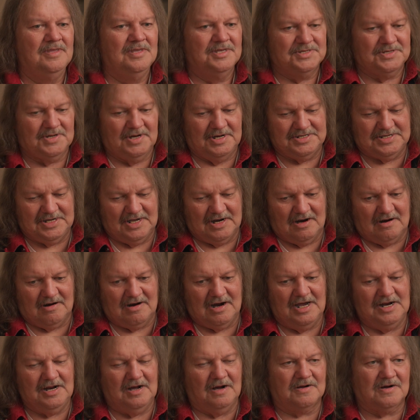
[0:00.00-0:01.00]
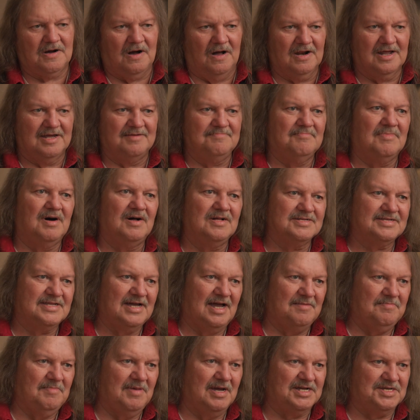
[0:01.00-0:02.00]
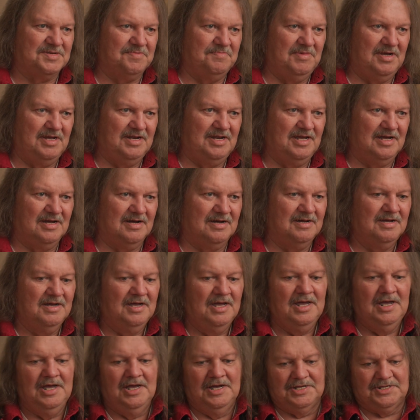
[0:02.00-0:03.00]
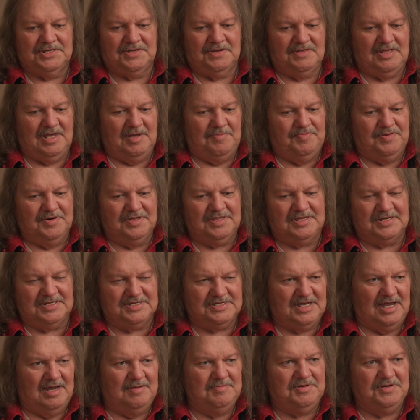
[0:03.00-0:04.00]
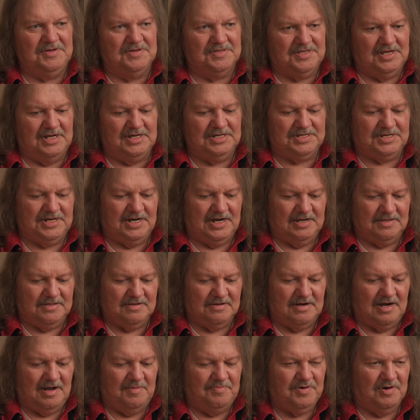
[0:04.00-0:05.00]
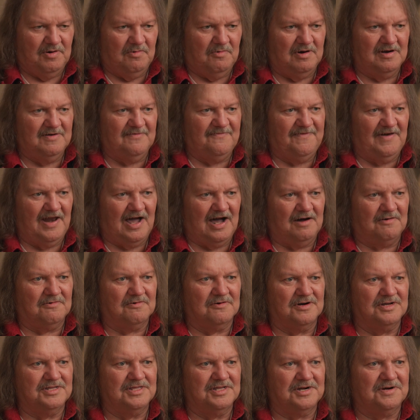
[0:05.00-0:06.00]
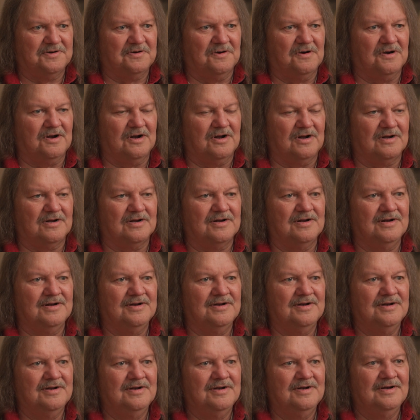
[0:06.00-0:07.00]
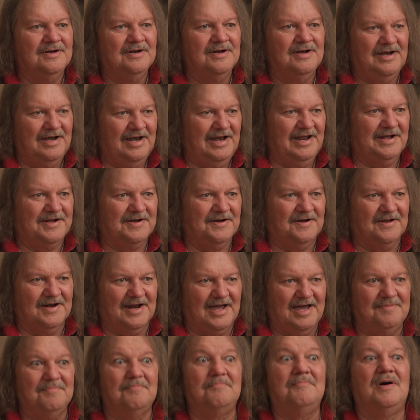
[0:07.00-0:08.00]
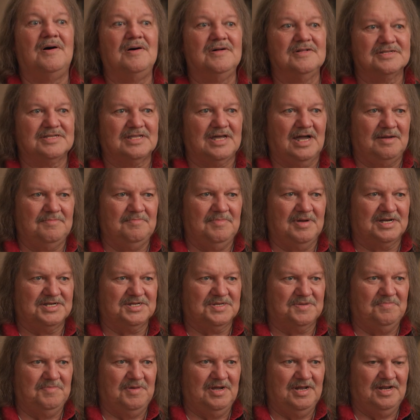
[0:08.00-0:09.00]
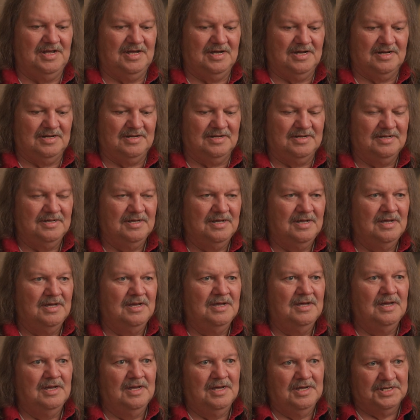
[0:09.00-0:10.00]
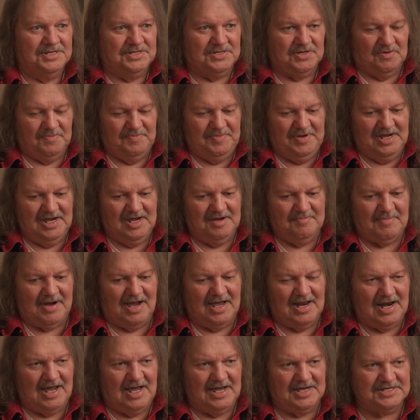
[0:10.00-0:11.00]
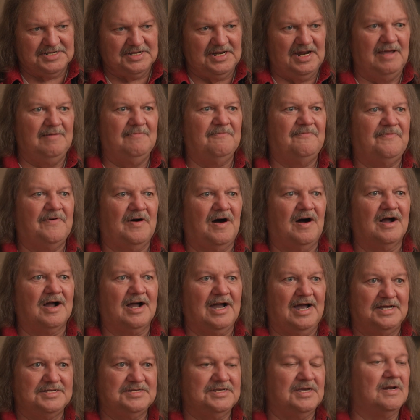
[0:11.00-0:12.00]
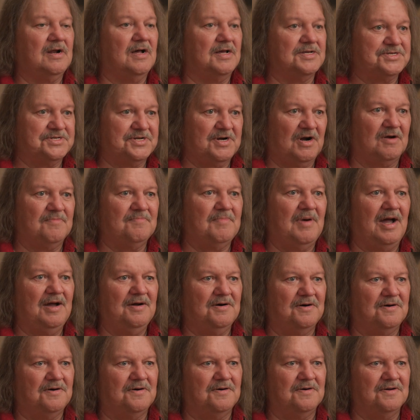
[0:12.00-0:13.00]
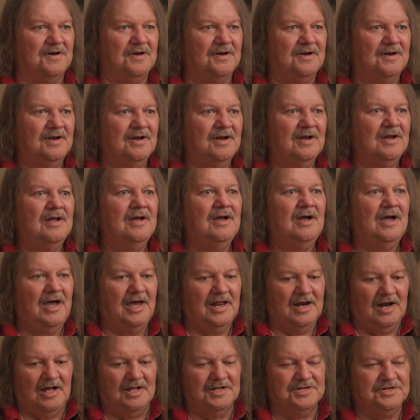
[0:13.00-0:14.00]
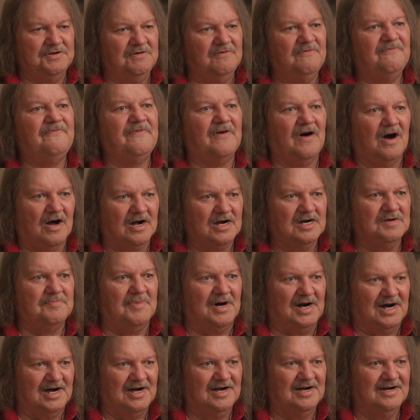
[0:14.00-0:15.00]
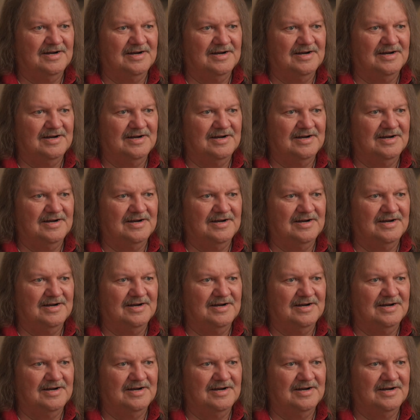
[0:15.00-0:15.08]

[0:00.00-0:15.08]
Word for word: So I said, all right, I'll call it multi mixed media. So they put the same two things together and they put one flower in the corner. And they call that multi-mixed media. So being my last name Fogg, I said I'll start my own and I'll do Fogma,